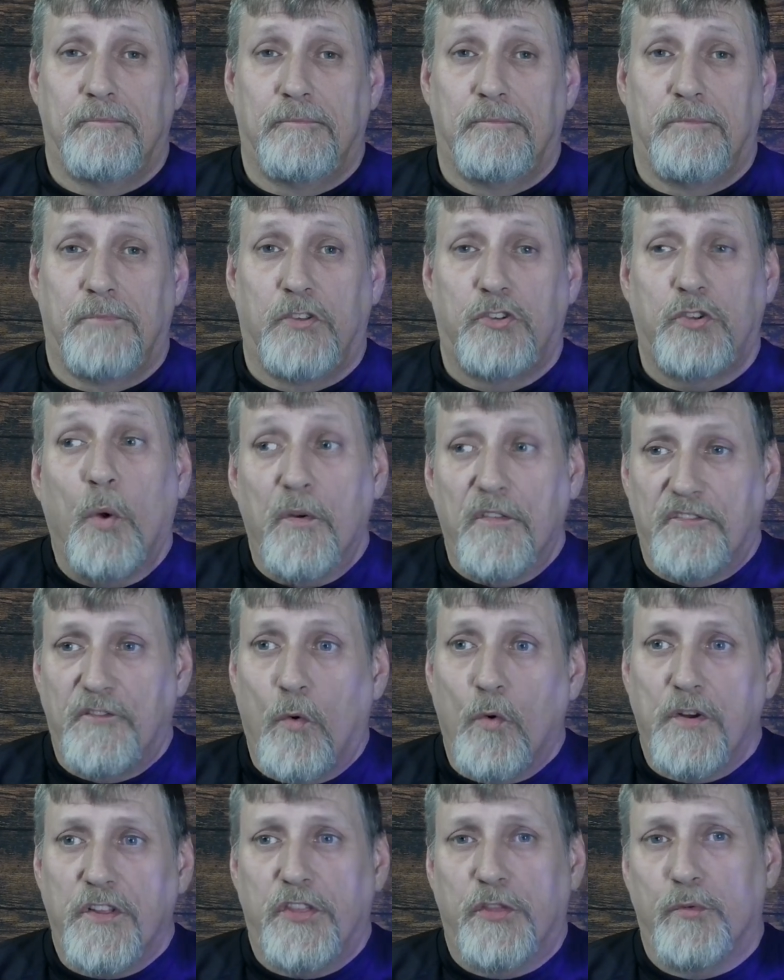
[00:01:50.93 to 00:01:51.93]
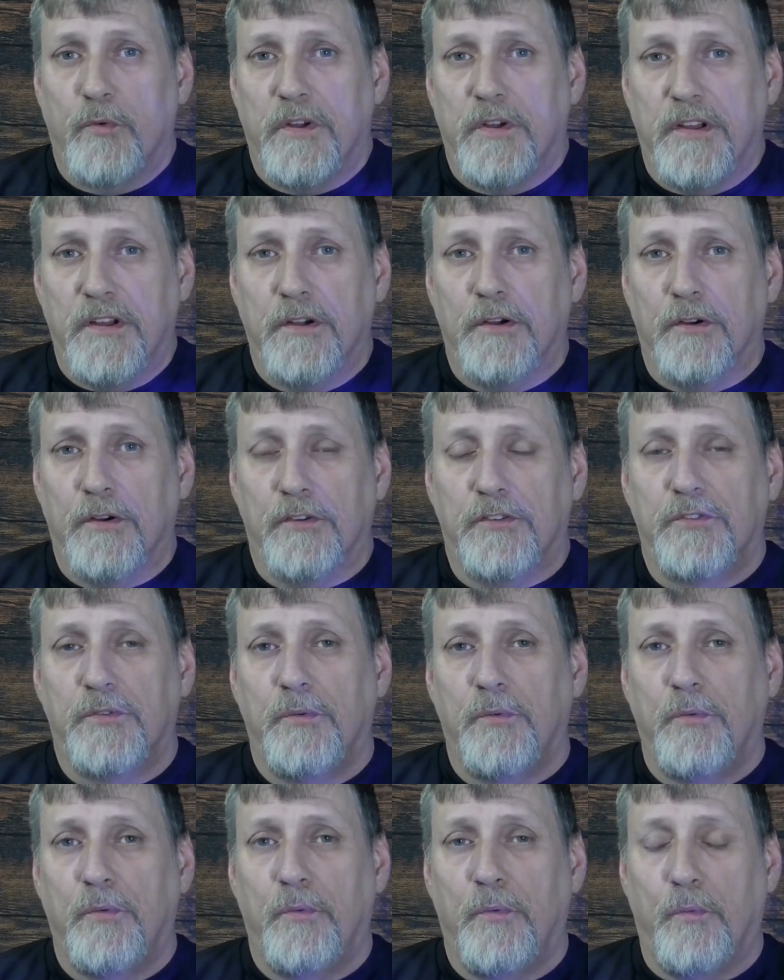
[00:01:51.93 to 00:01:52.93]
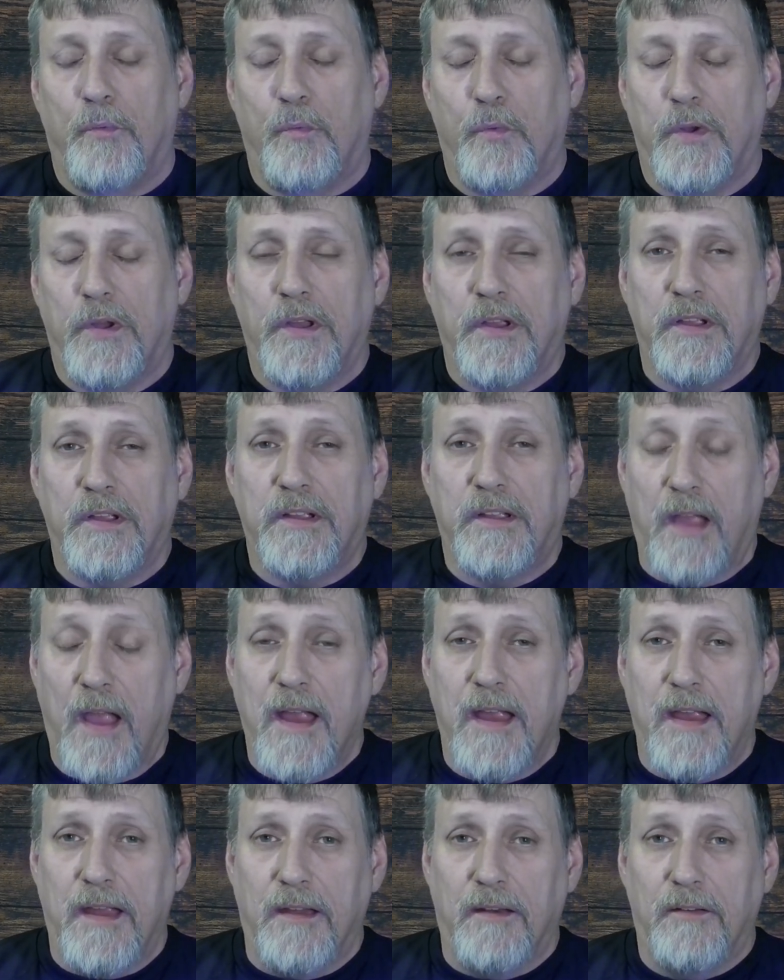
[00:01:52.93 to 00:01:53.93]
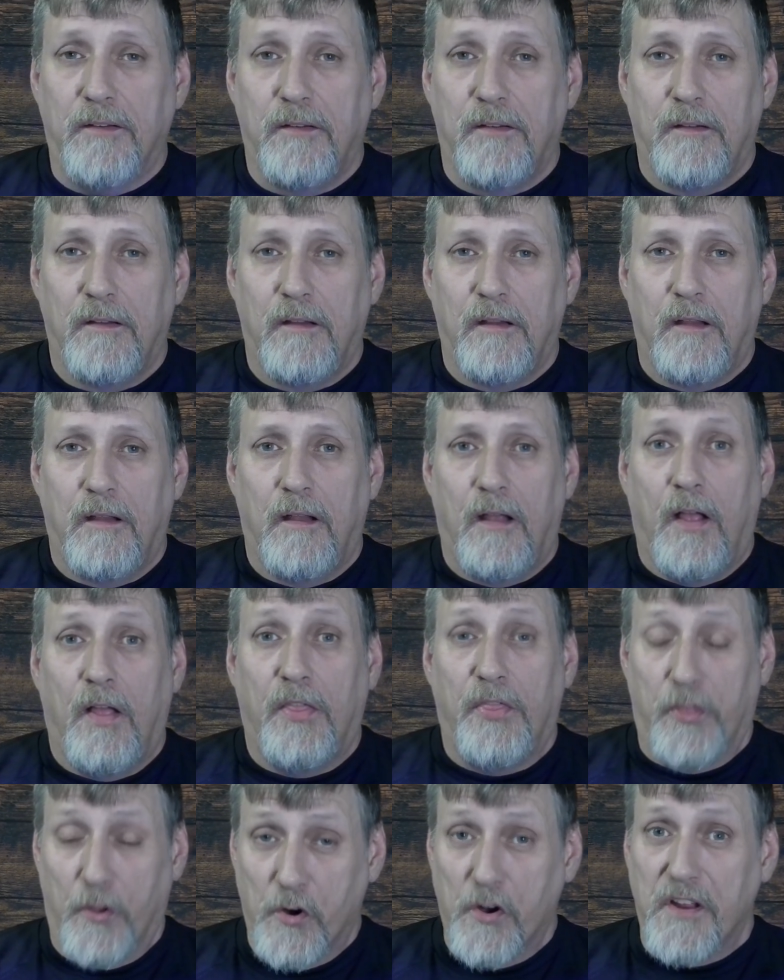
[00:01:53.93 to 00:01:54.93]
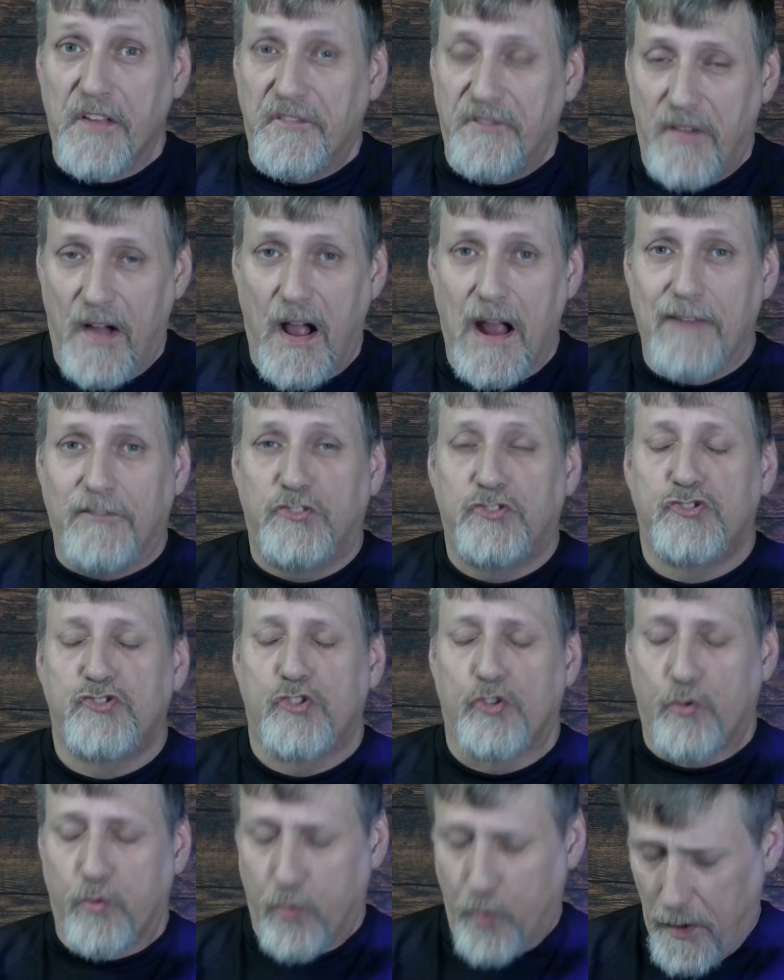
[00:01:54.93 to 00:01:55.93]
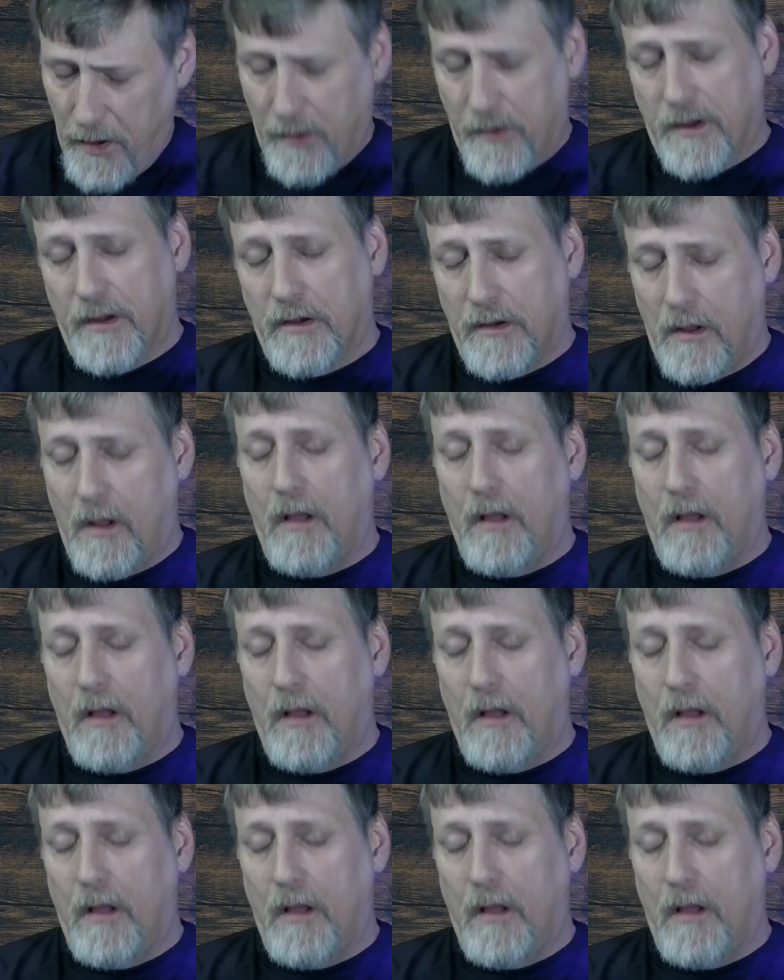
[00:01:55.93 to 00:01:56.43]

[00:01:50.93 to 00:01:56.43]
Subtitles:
So in 43 years, we gained $35 trillion.